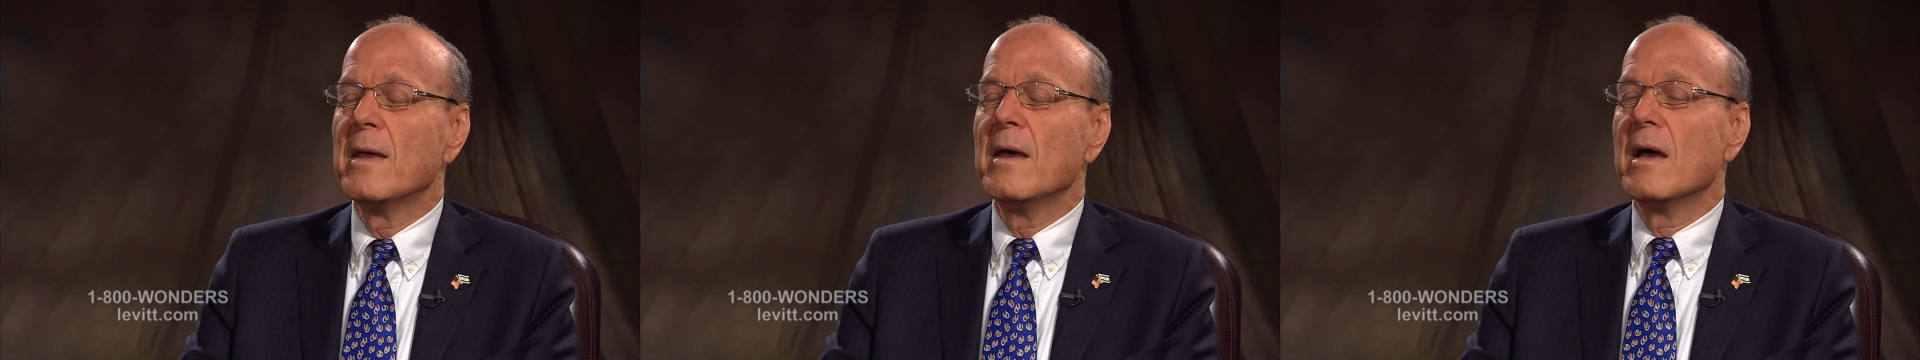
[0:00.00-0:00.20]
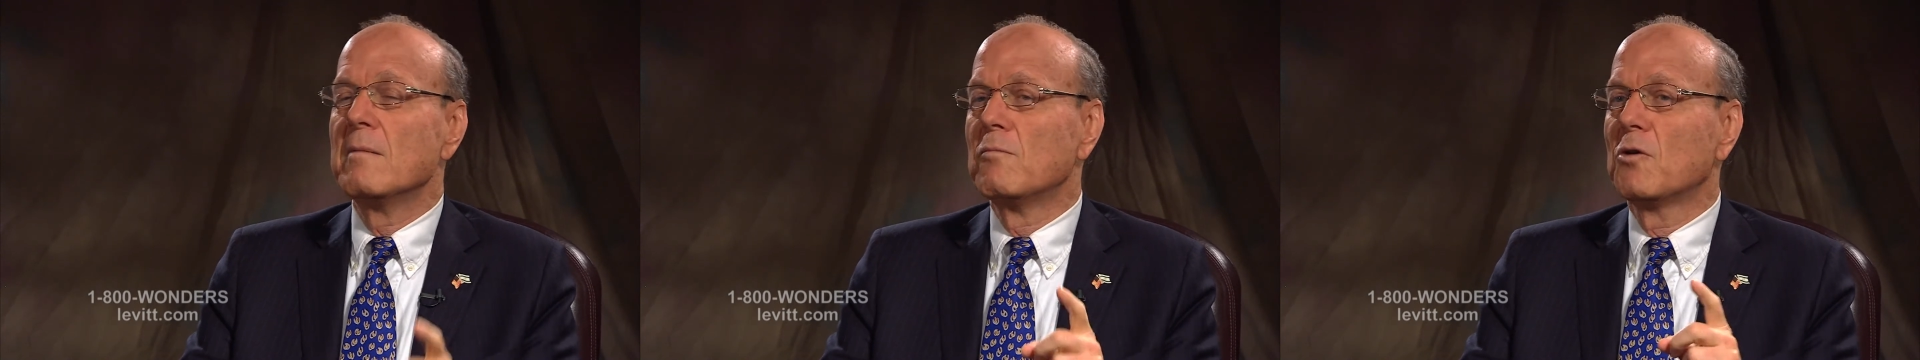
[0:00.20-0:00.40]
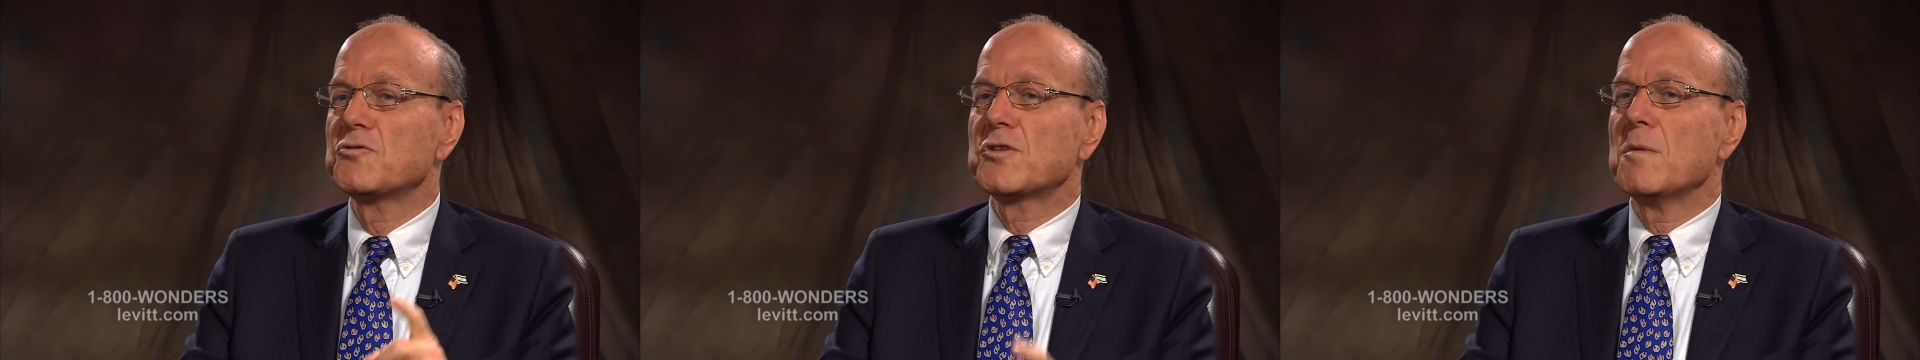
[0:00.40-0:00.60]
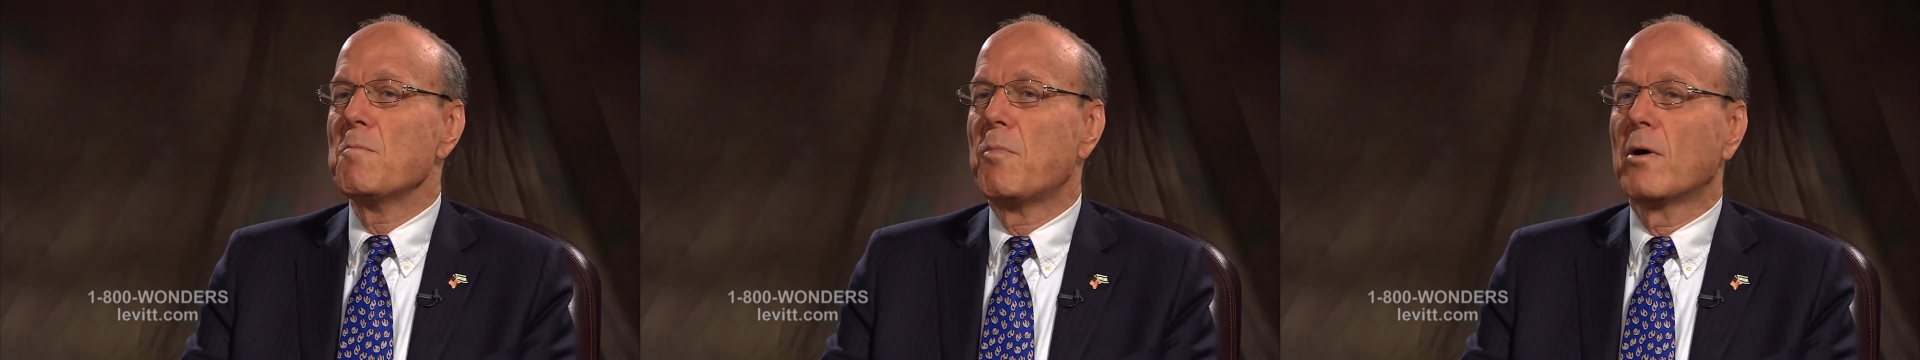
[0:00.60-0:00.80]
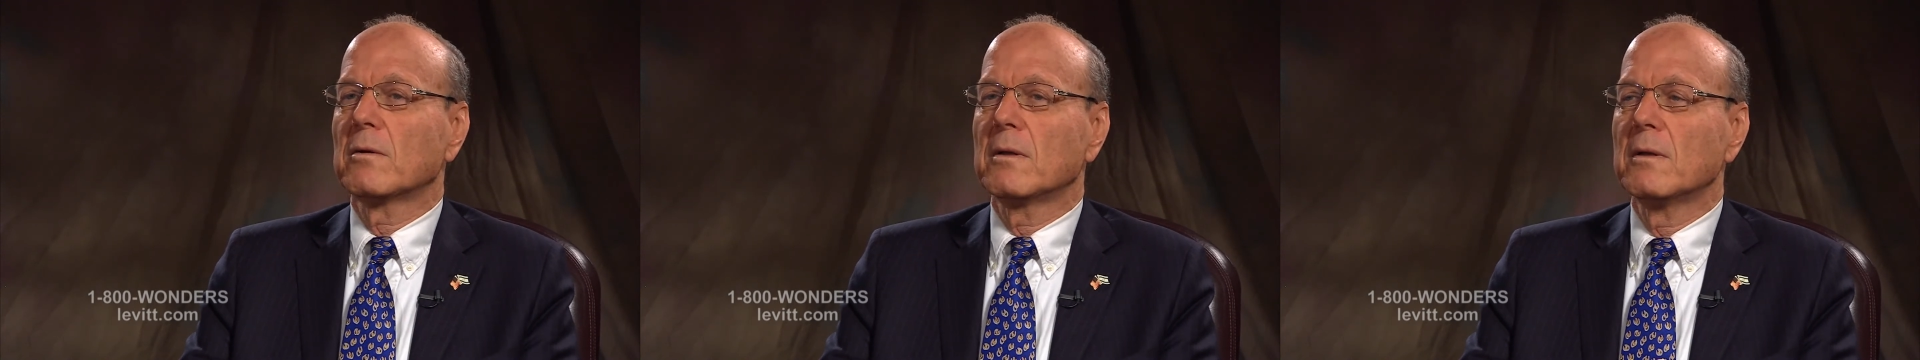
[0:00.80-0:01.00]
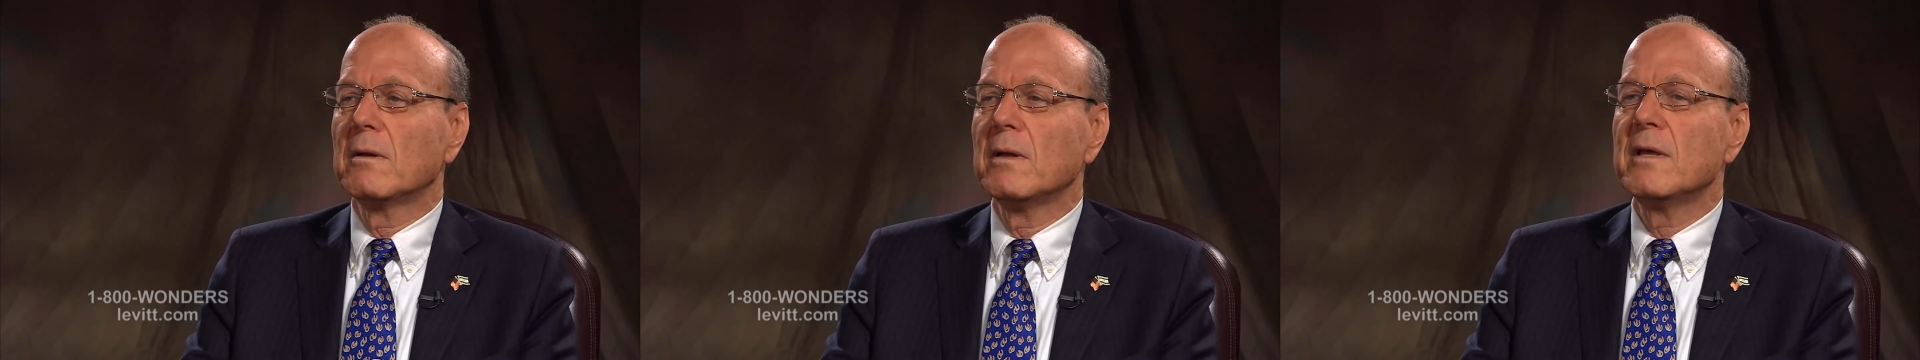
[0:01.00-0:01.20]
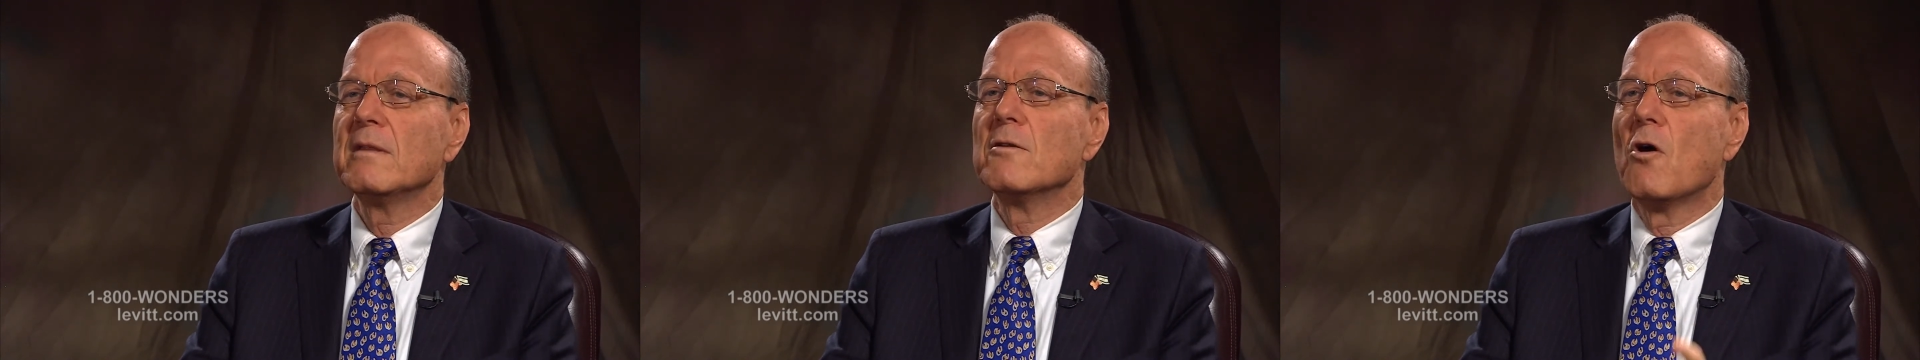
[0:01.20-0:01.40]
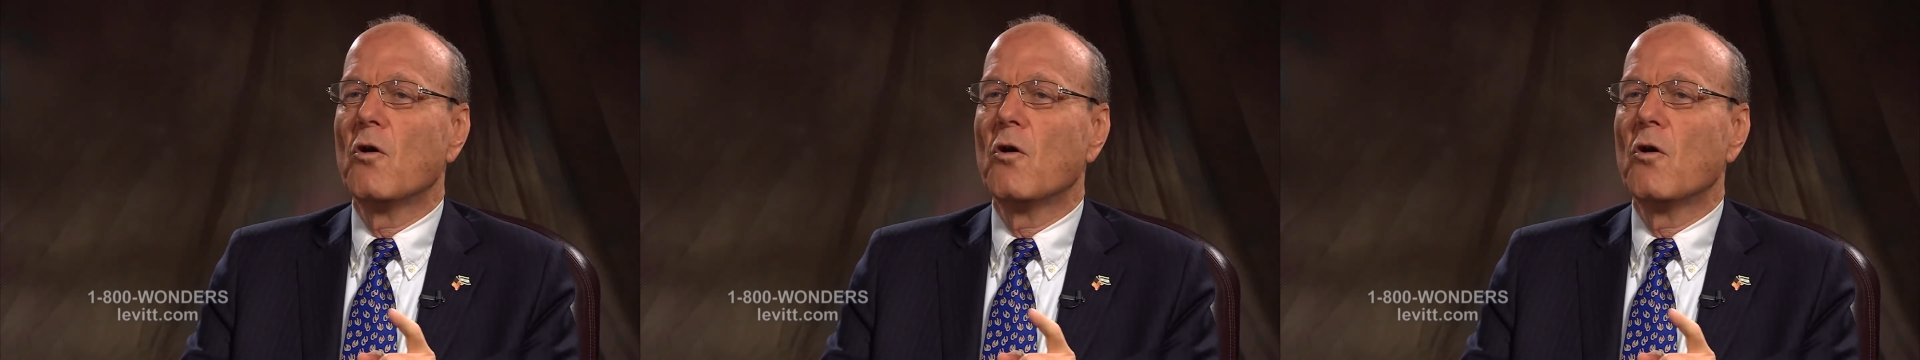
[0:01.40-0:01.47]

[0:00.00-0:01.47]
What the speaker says: and most importantly, the